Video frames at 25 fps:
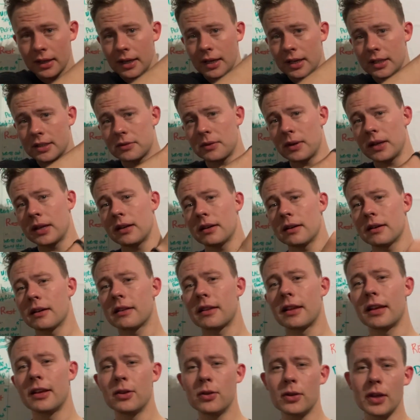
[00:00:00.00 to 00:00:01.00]
It's right here on the
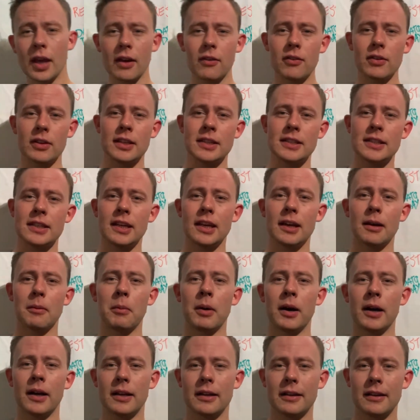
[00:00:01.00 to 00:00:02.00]
thing. You can't really see it,
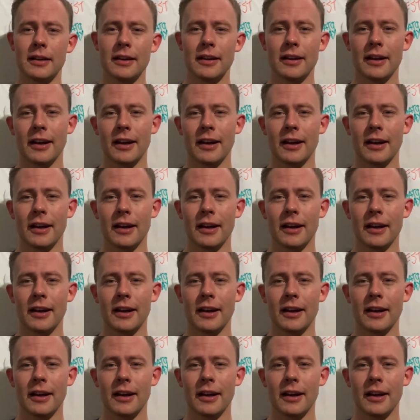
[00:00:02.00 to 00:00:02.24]
but